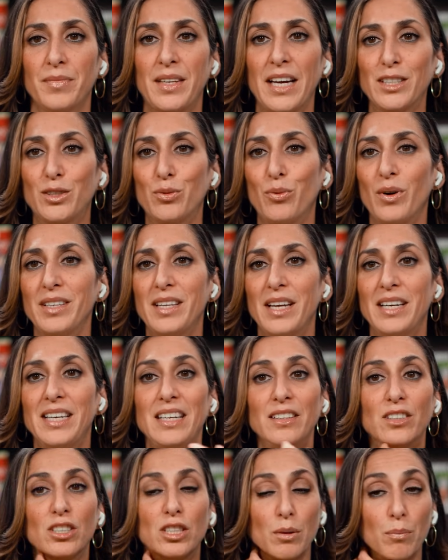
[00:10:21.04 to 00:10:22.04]
That's why they
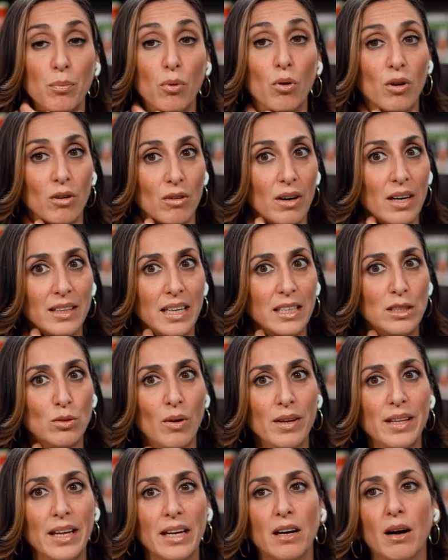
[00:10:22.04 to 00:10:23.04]
need the support, right? That's
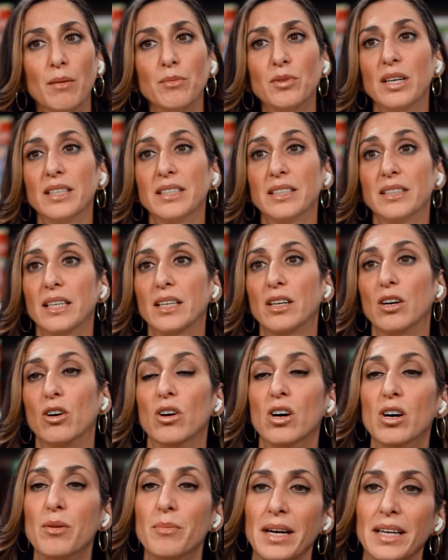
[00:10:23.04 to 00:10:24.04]
why they come to us and they
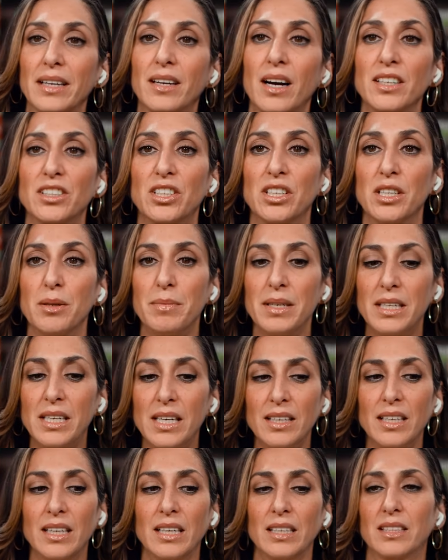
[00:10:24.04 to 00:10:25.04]
go, oh my gosh, in the
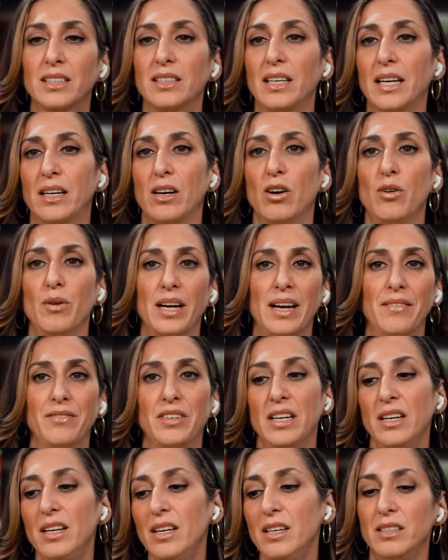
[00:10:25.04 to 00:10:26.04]
beginning, it's like, oh, I have
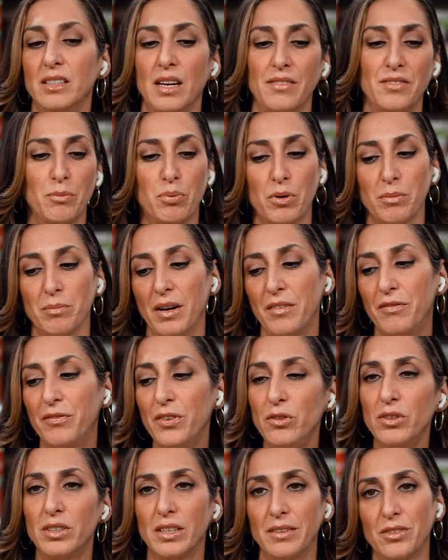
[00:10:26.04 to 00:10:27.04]
to eat and I have to prep my
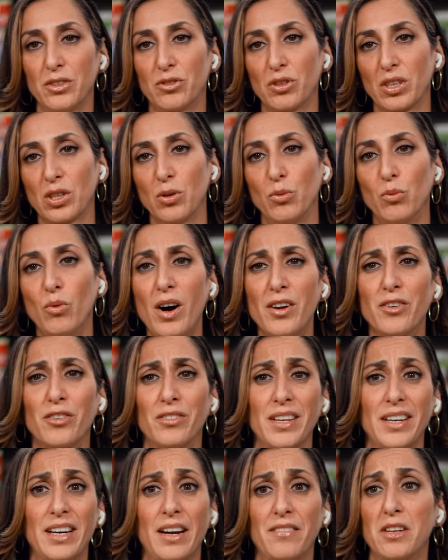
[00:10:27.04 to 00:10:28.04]
food and I have to drink the water
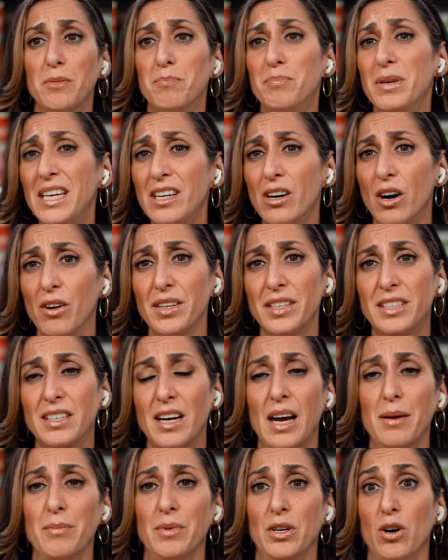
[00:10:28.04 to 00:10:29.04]
and then I have to pee all the
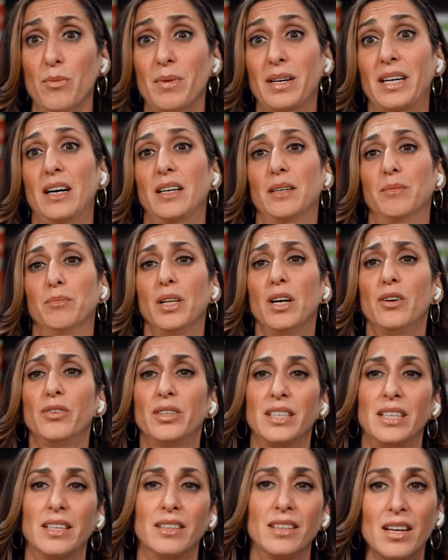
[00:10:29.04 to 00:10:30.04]
time. And oh my God, I'm
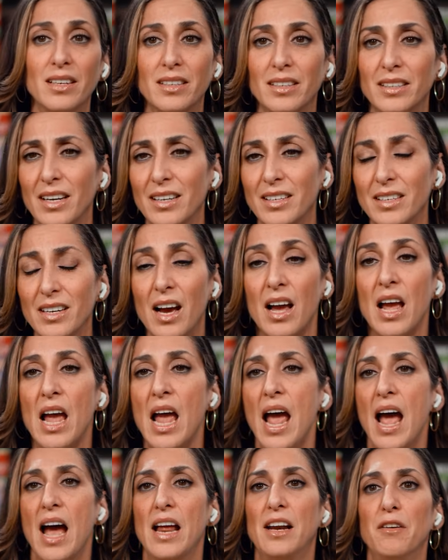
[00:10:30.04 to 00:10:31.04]
bloated and da, da, da, da.
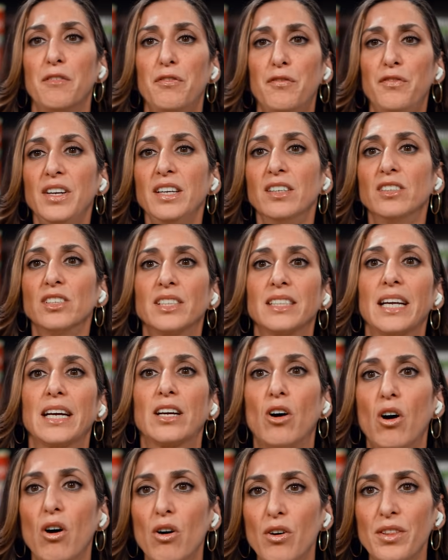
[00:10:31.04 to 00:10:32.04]
And it feels
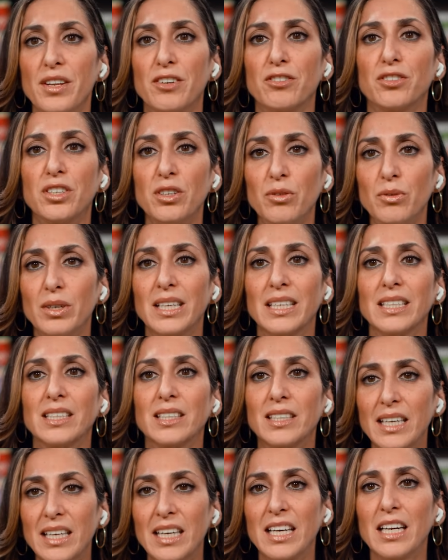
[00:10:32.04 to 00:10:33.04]
like all they're doing
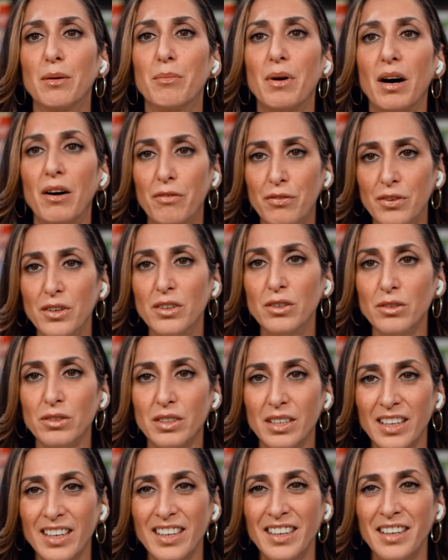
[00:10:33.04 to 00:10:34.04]
is thinking about
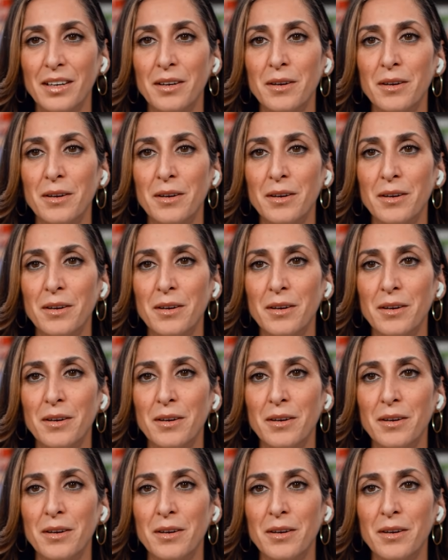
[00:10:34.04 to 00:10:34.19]
food.